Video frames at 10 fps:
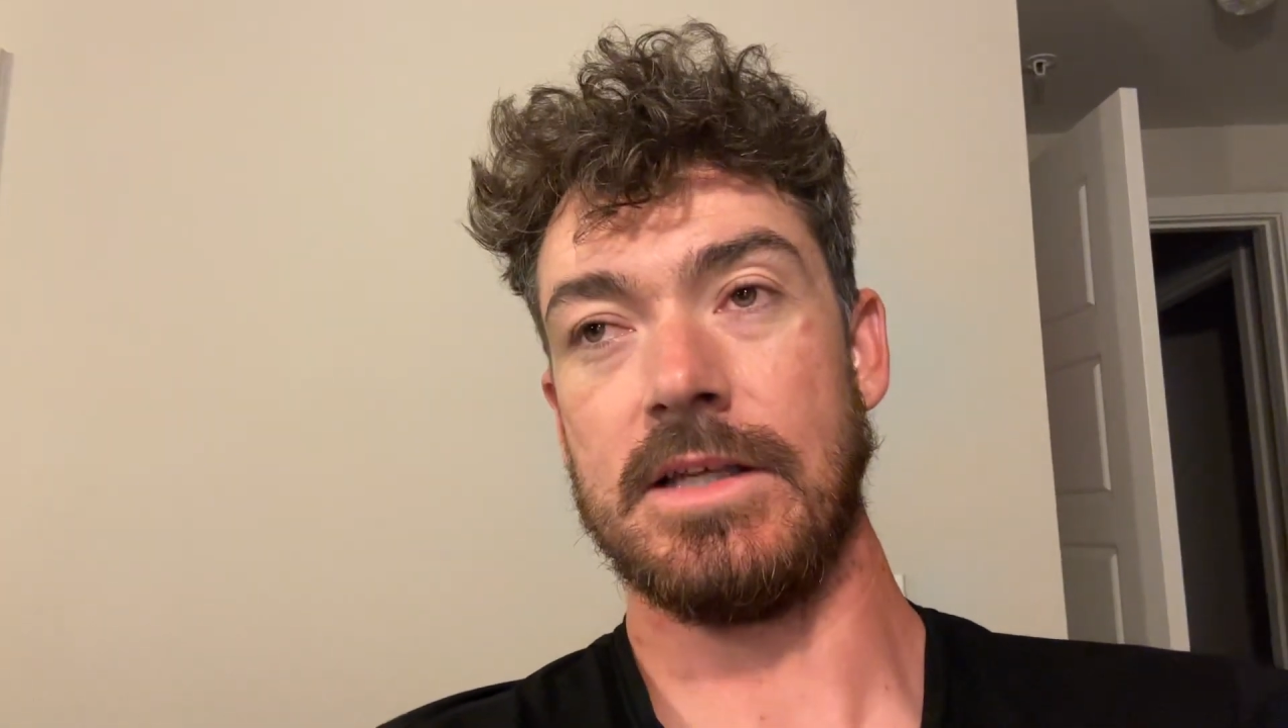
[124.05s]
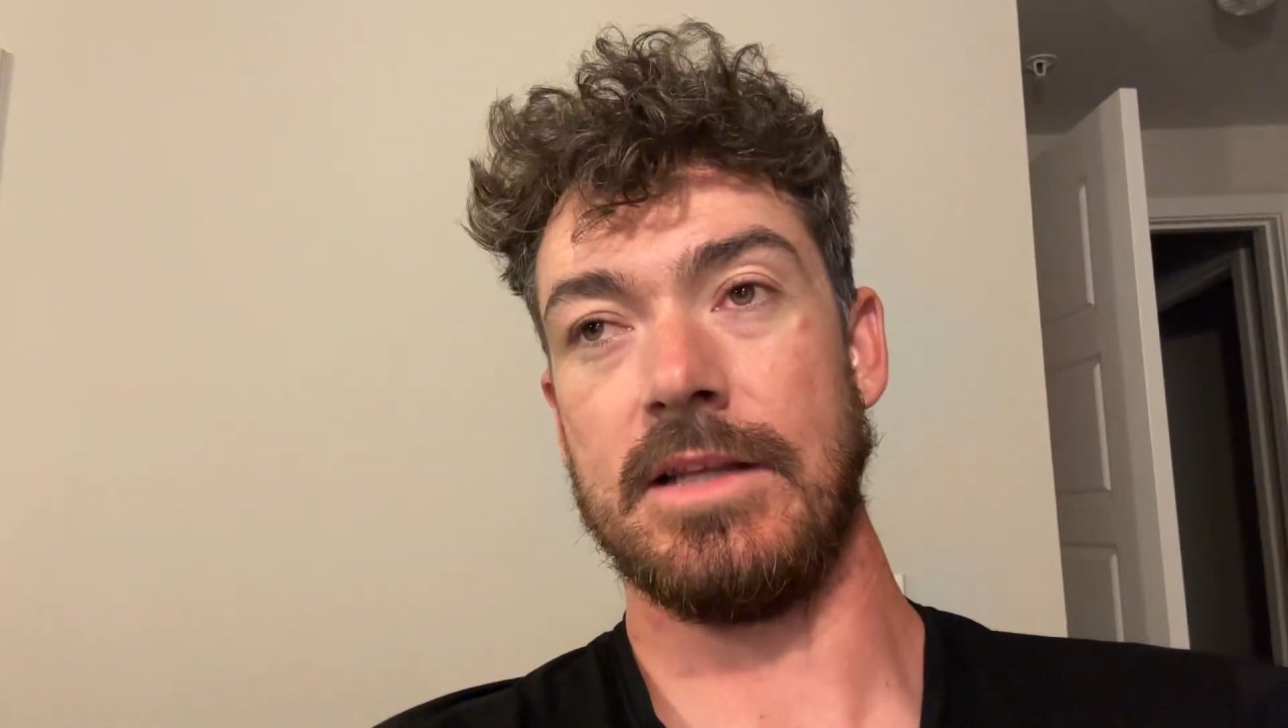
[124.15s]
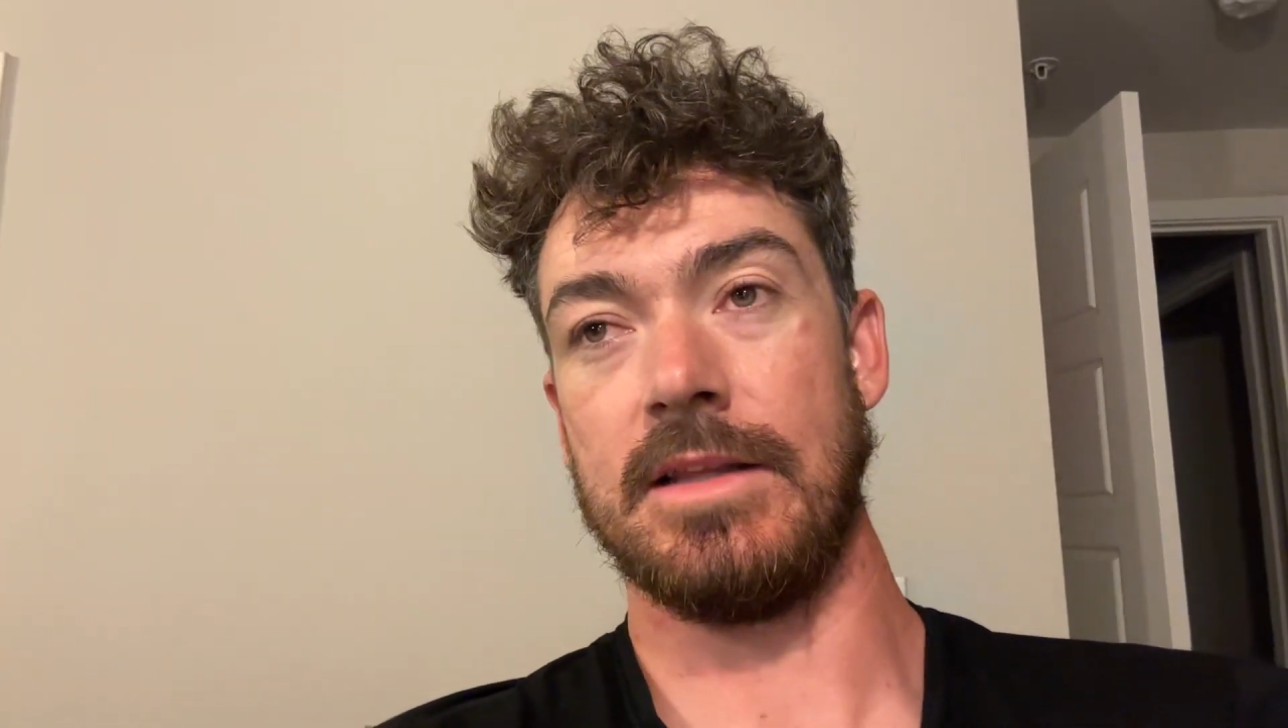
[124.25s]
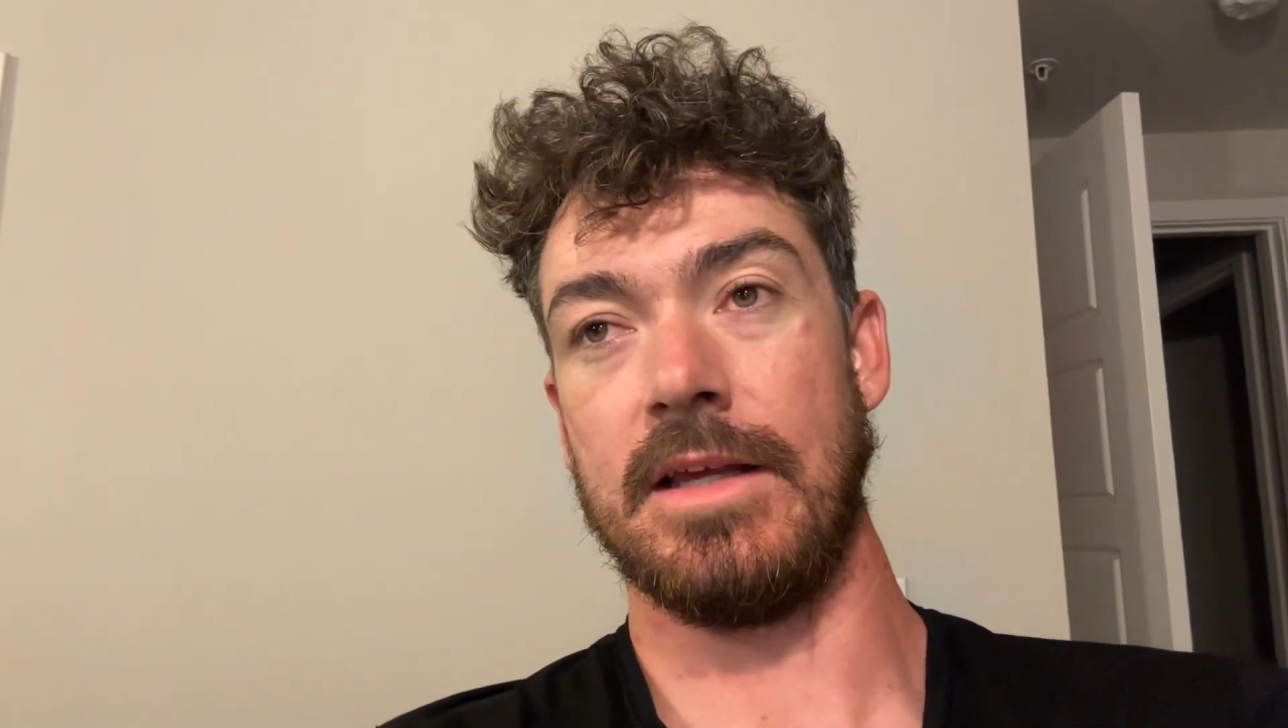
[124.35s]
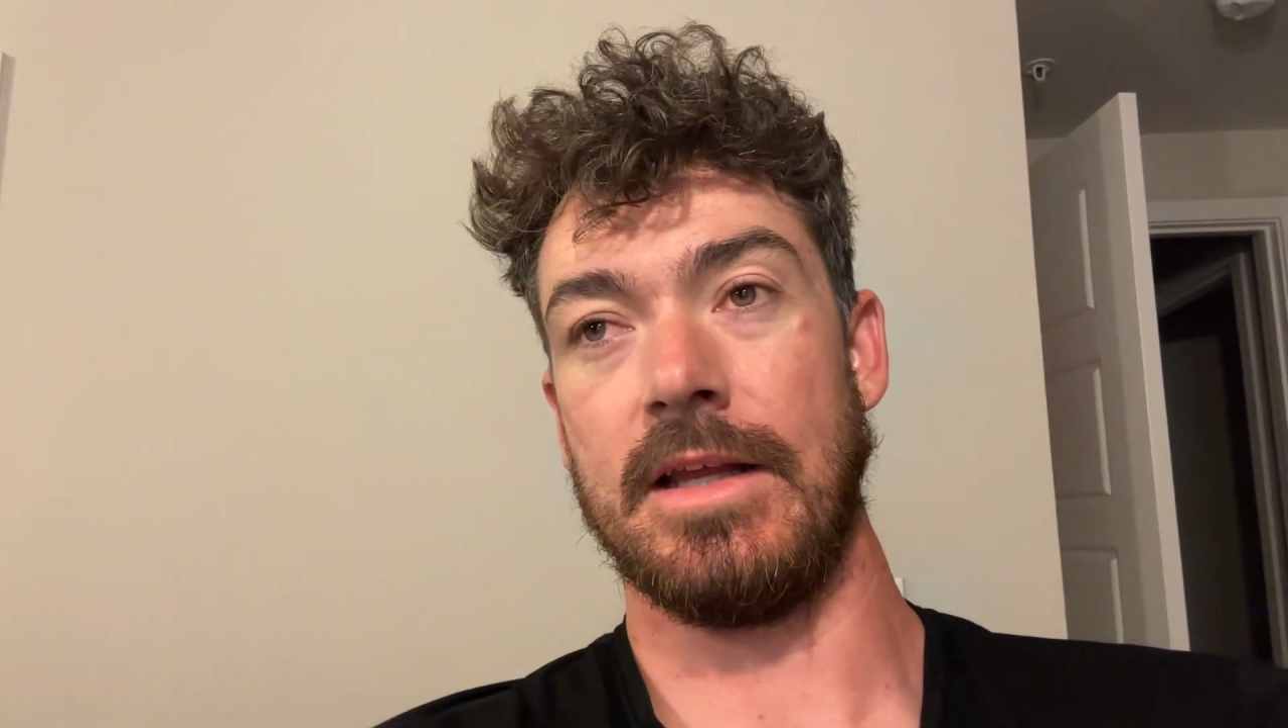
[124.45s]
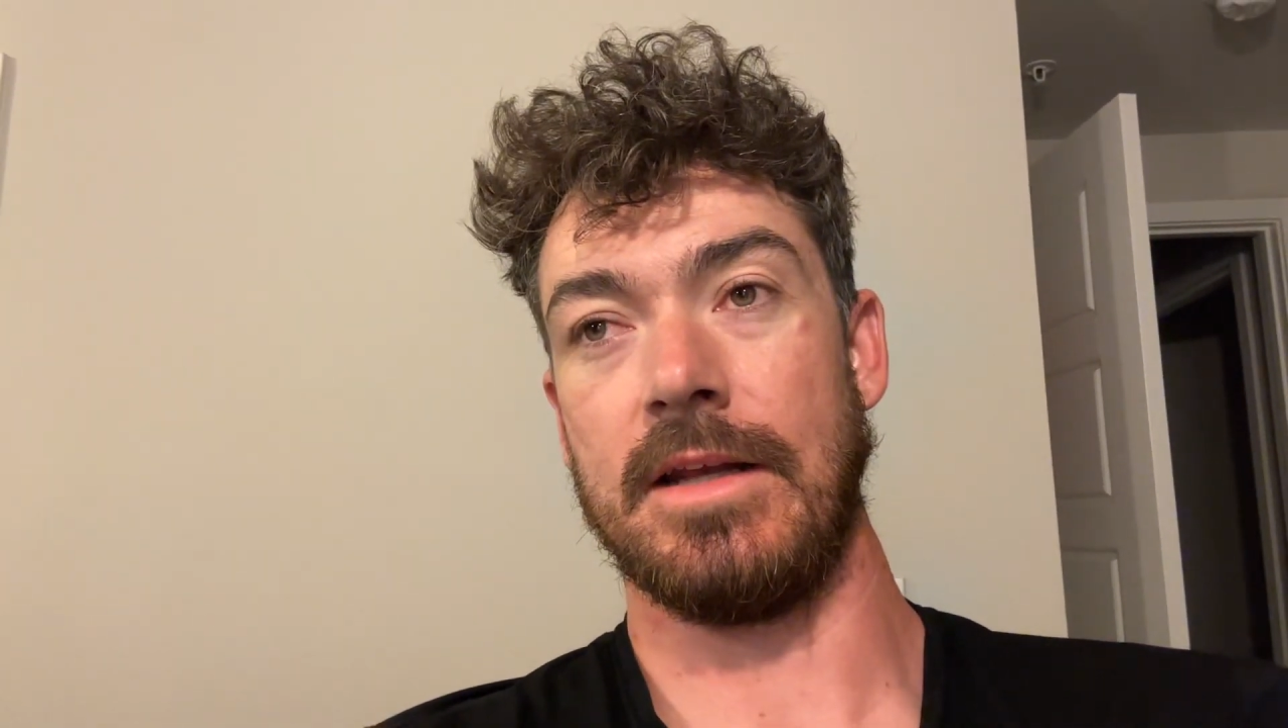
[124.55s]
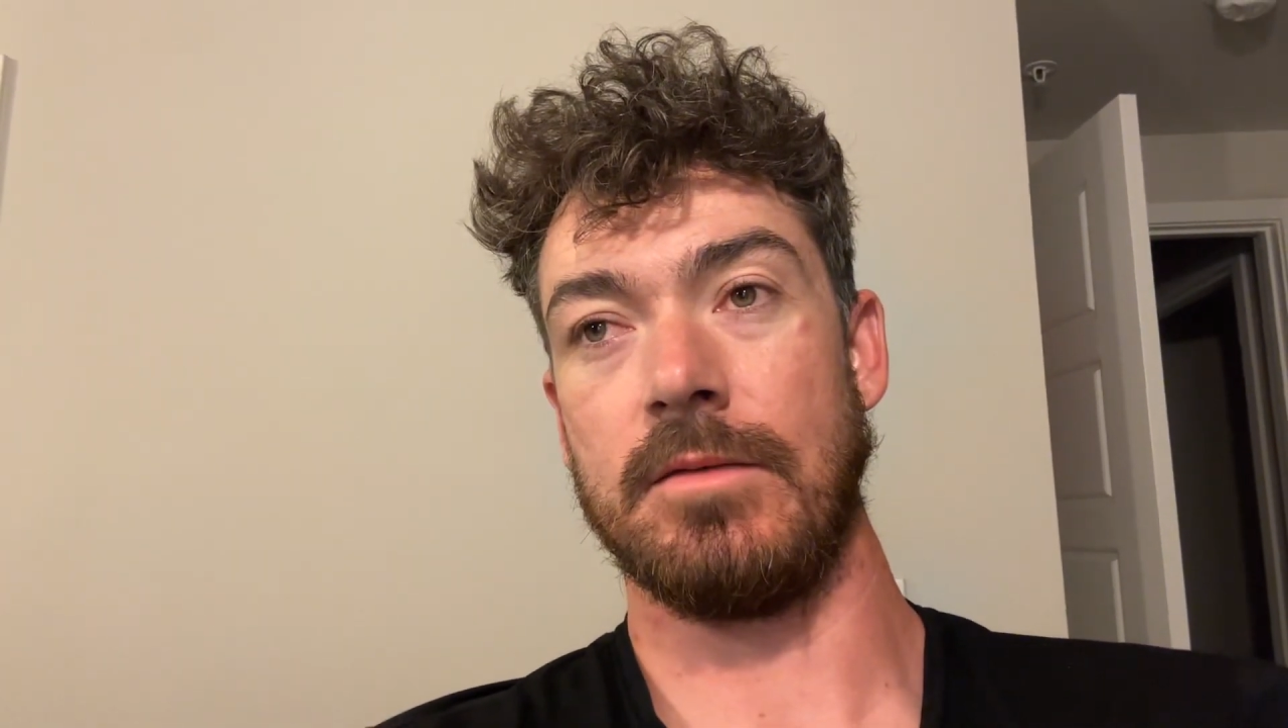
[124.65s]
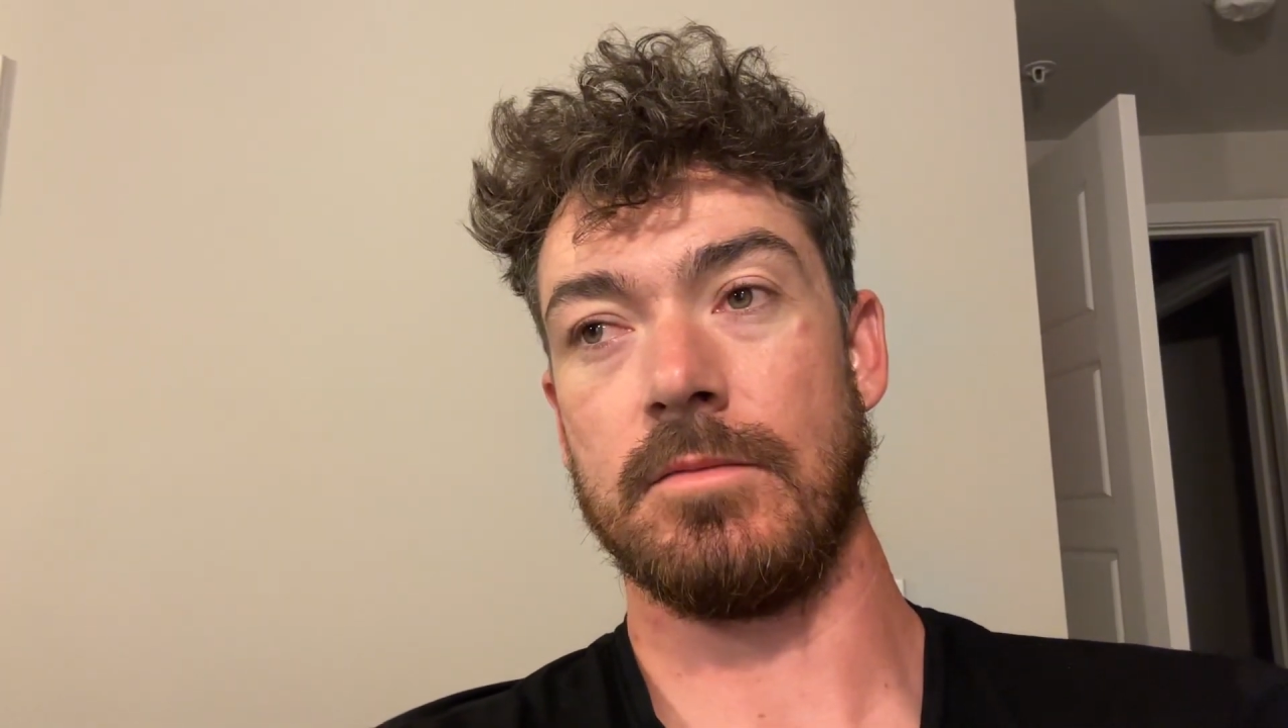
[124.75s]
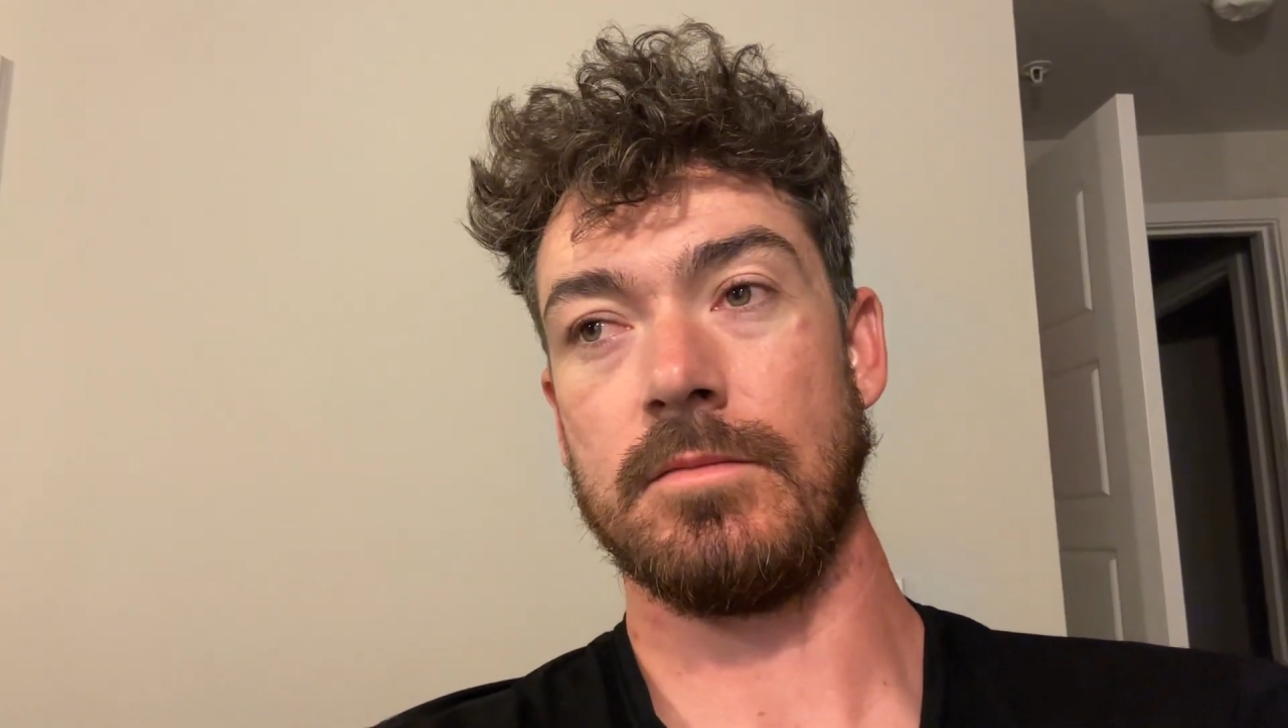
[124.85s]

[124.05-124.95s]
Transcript: And then,